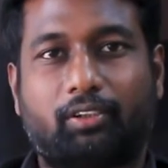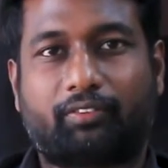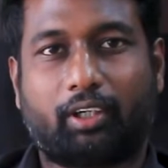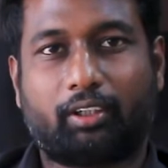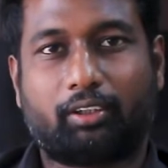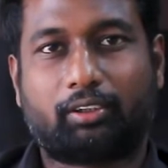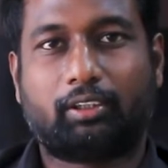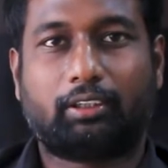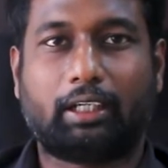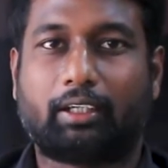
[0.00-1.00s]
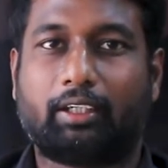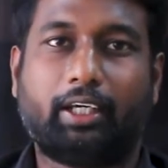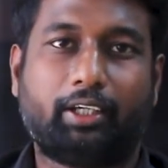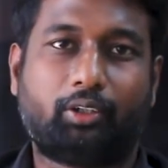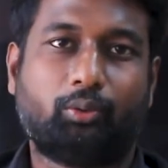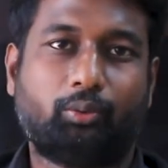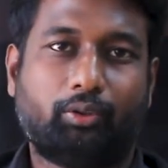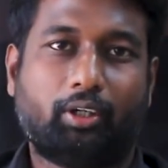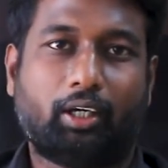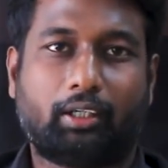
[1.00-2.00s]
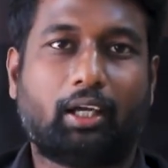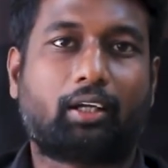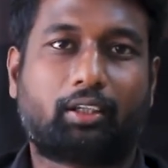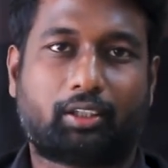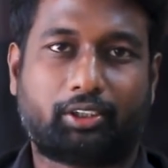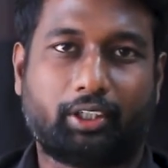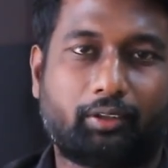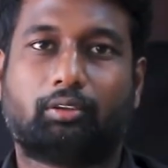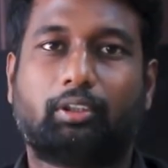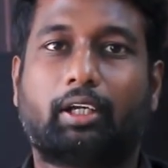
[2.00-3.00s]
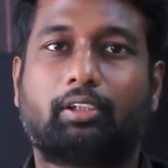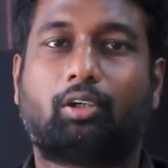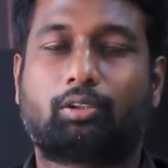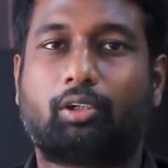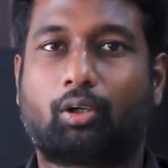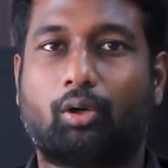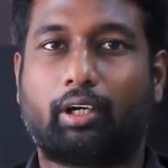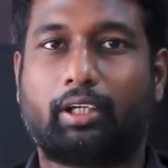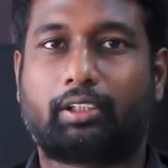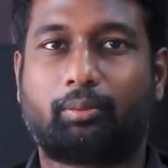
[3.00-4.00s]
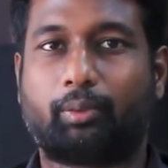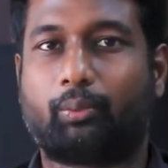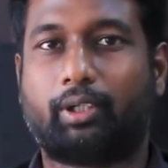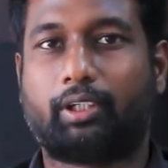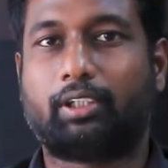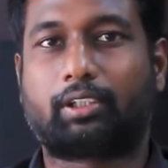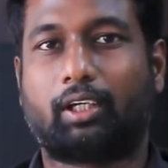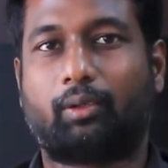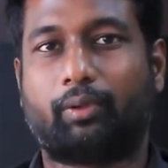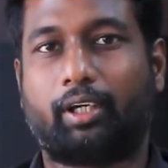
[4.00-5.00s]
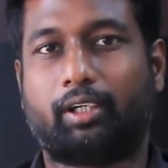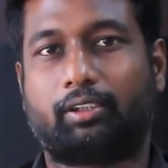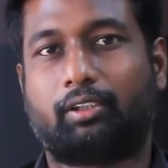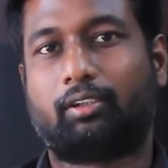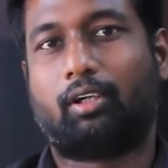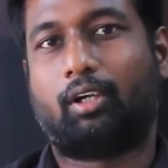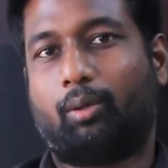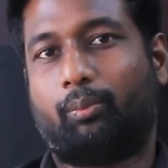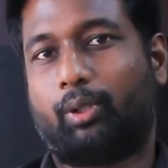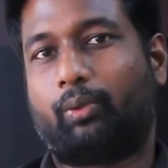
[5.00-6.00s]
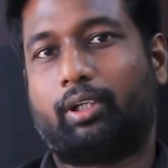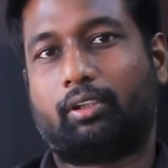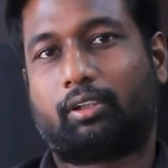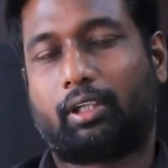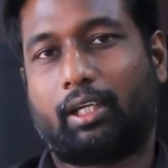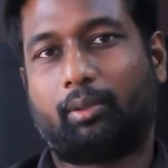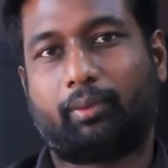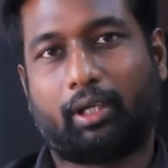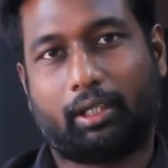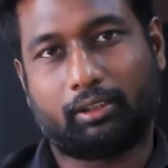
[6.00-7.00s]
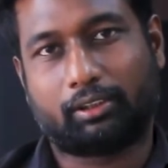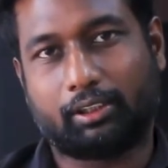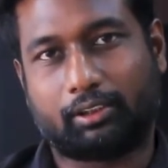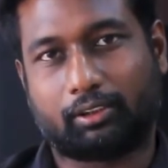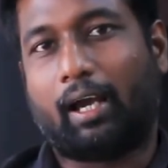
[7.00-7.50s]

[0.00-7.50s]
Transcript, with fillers: of colors that will lead to a darker shade. There is also a correlation between these color variations between time and the season.